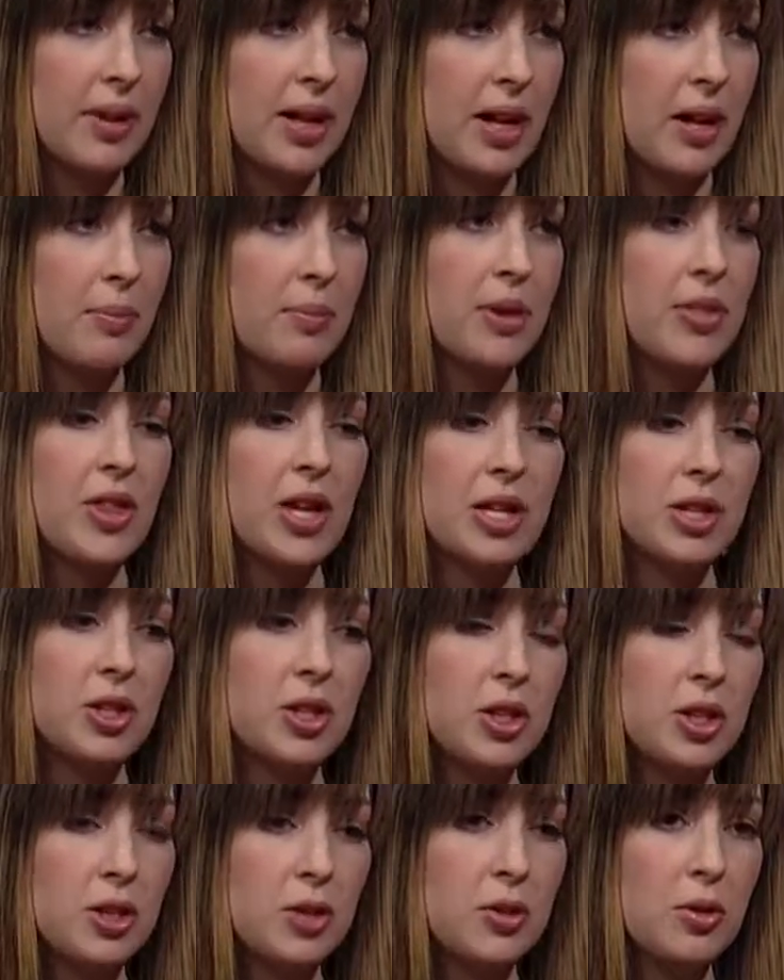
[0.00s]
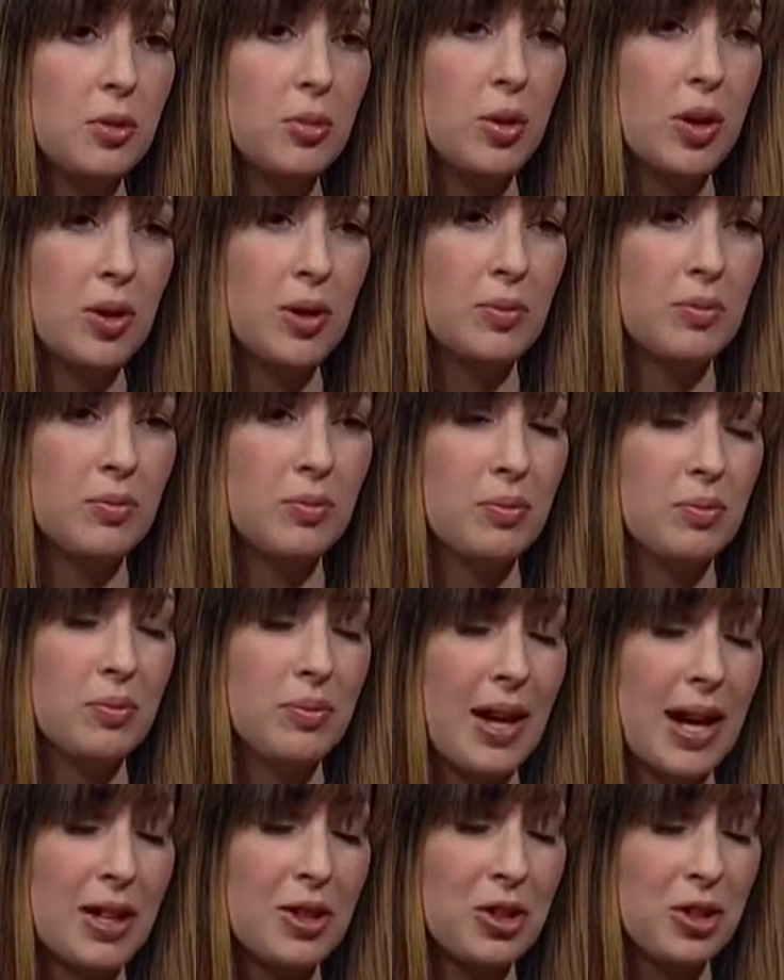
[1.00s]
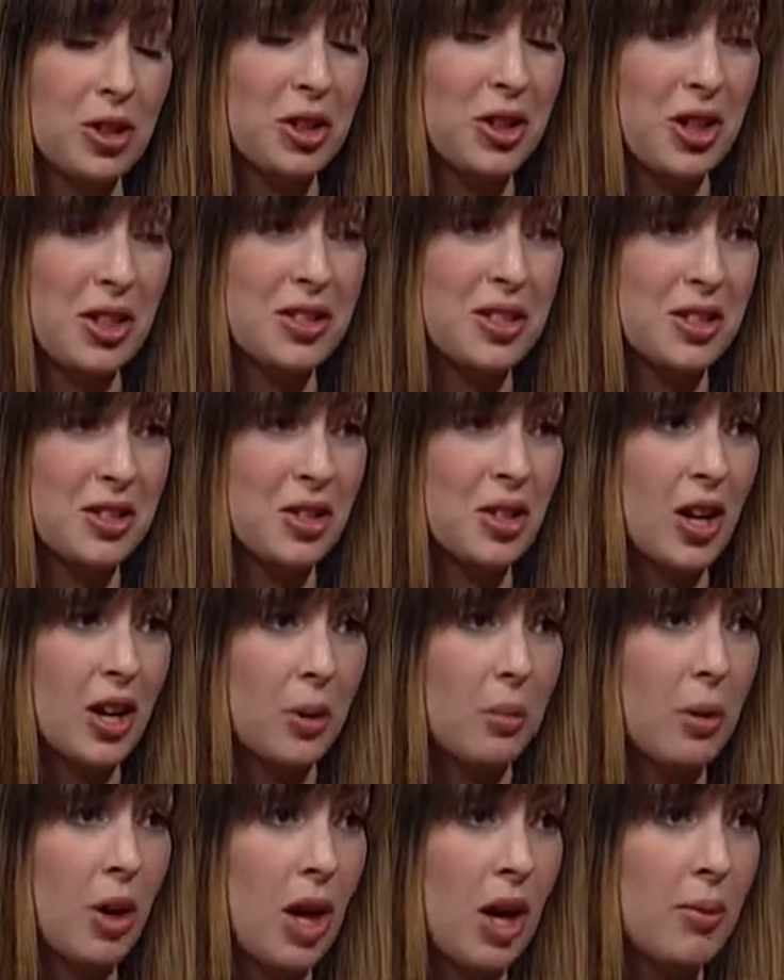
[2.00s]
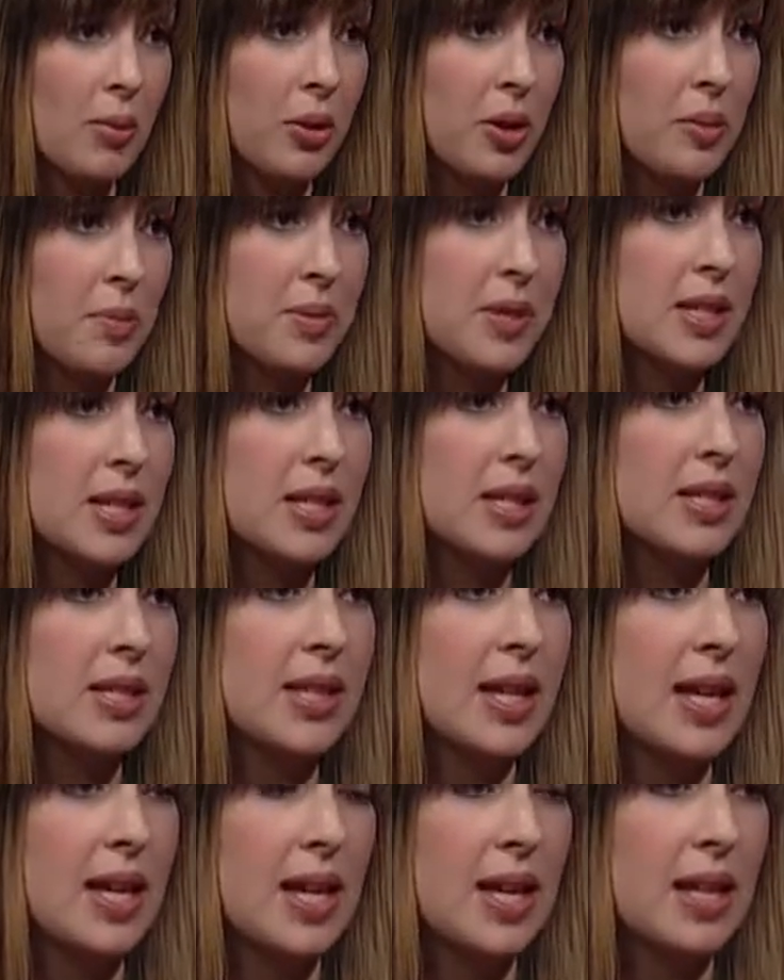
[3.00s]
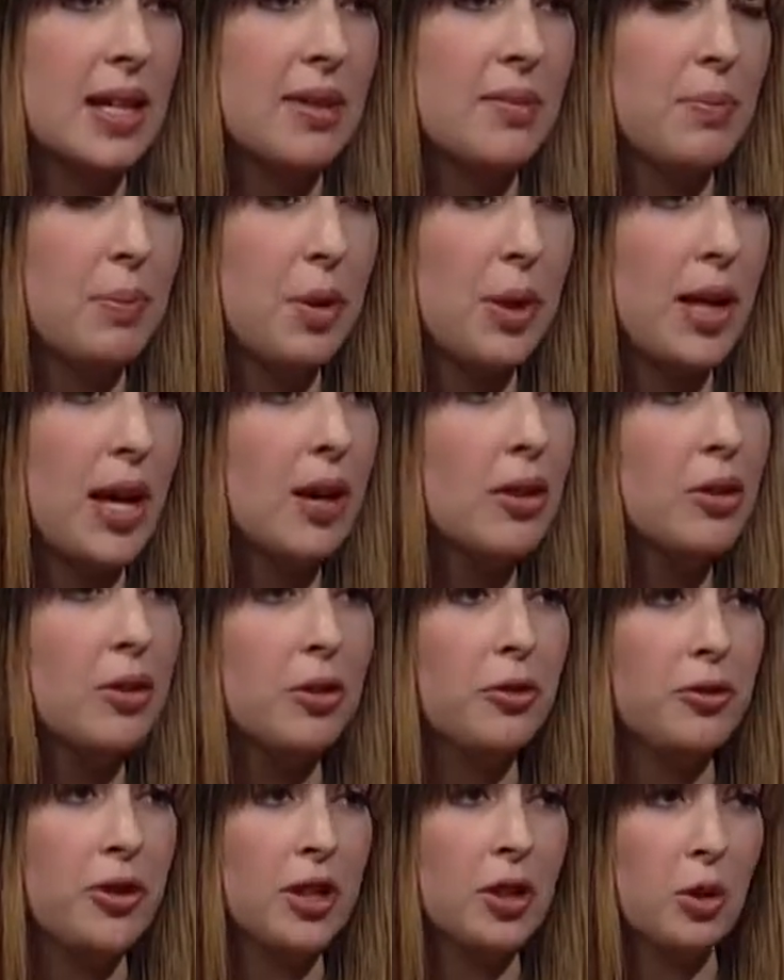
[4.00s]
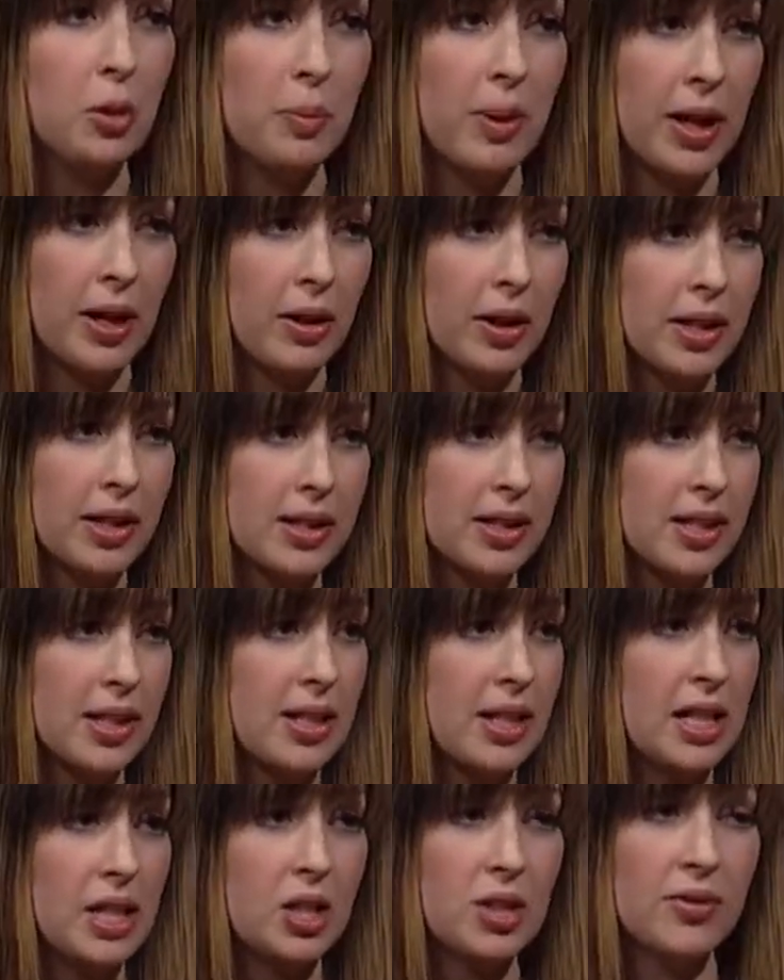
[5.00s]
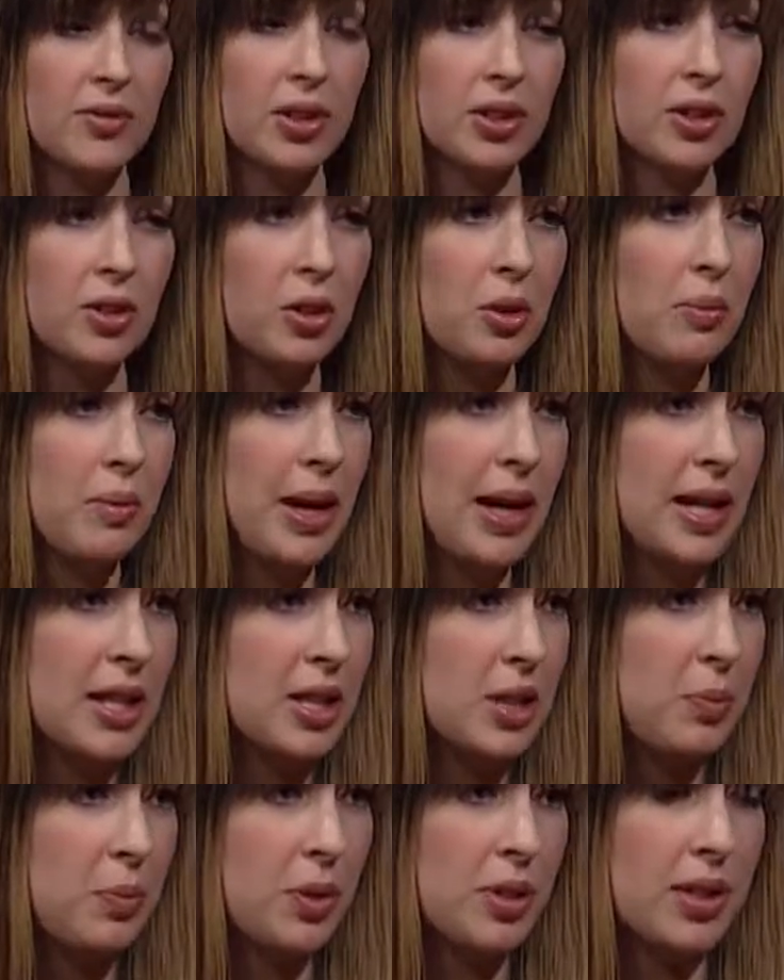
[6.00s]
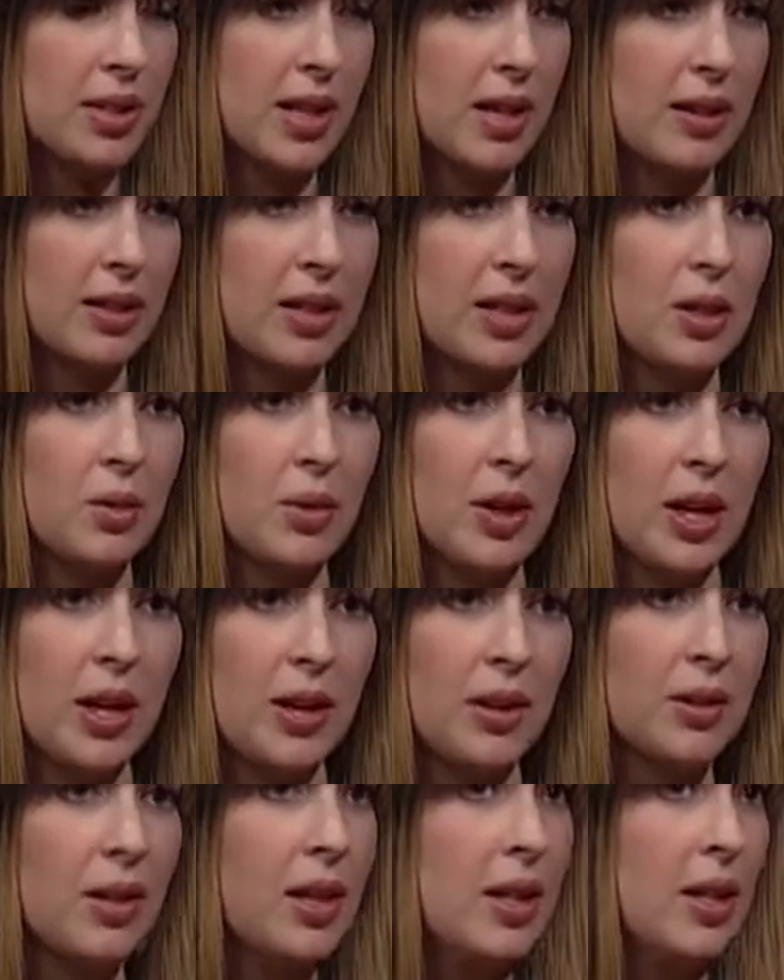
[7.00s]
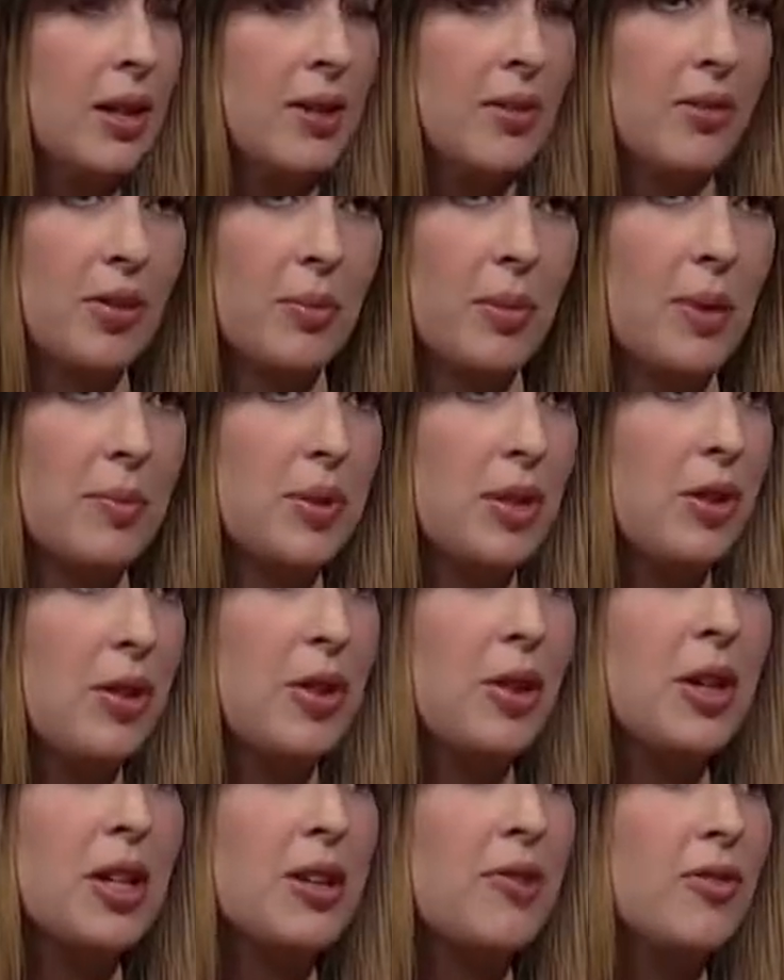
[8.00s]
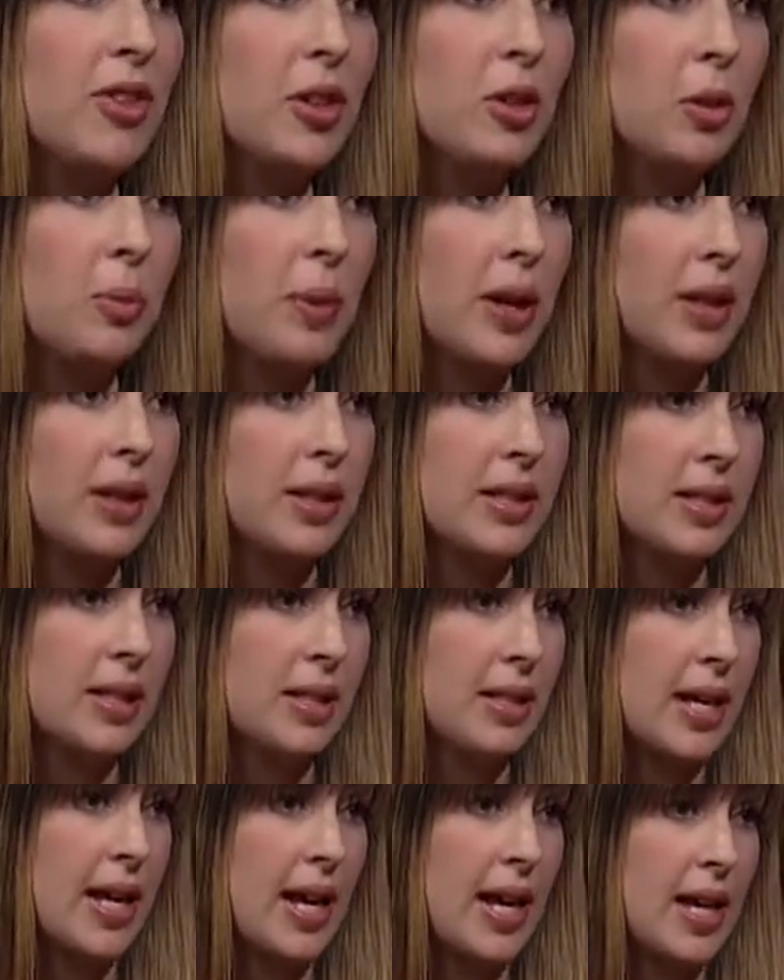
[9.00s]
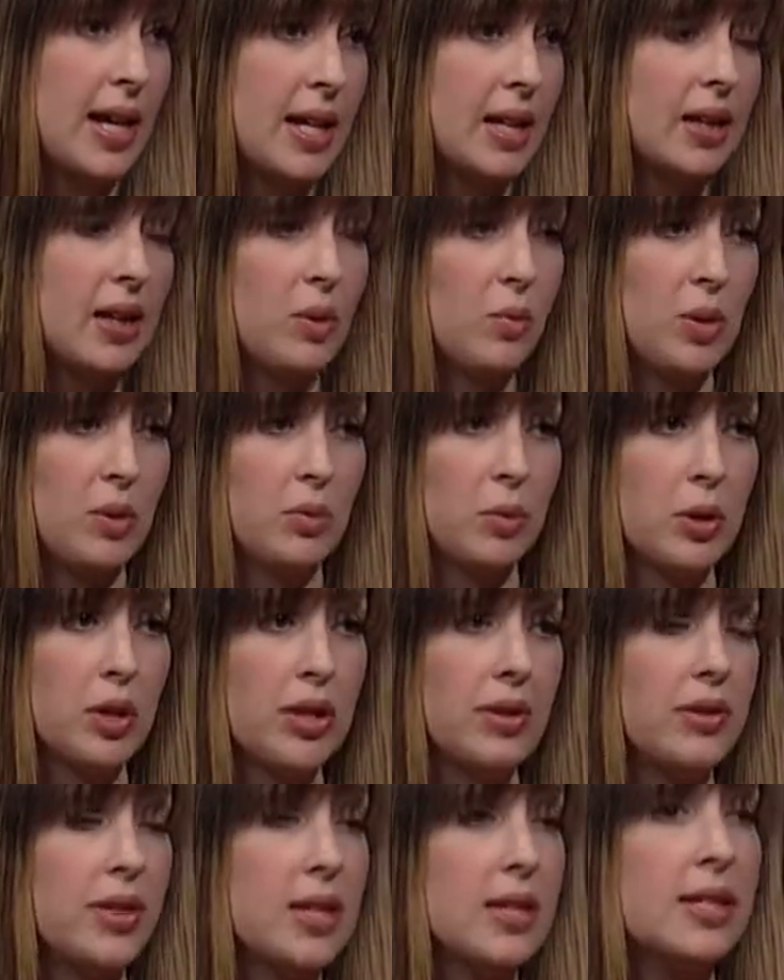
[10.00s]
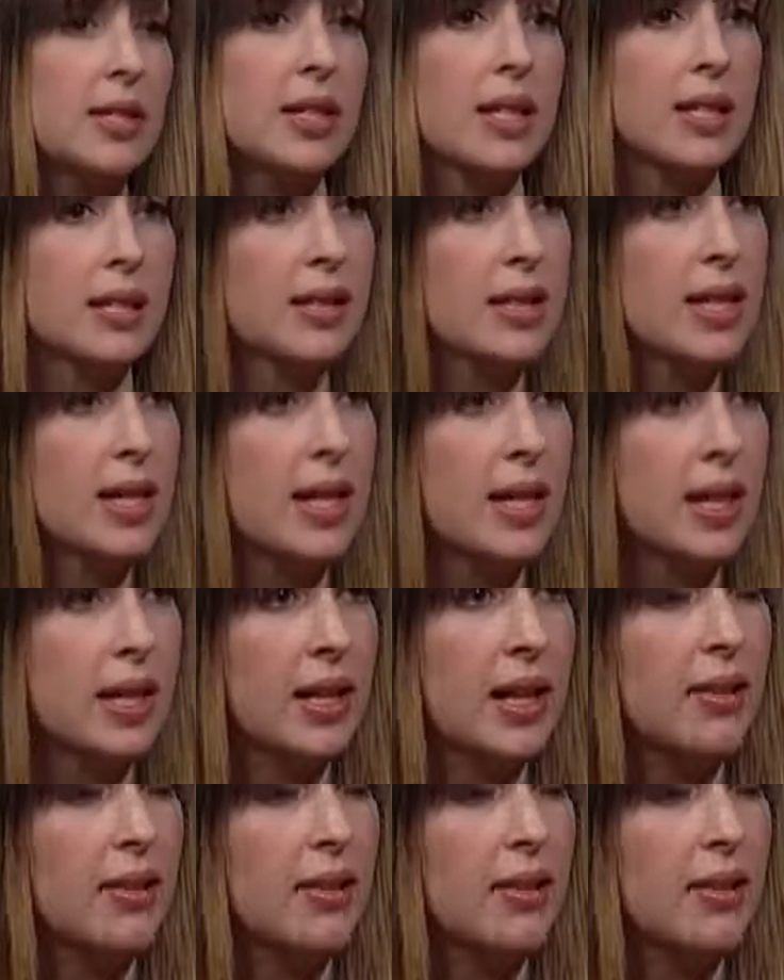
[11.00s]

uh, but they do what actually causes a lot of problems is they put out little fecal pellets and each of the little mites puts out anywhere from up to 30 fecal pellets a day, and we breathe these things in.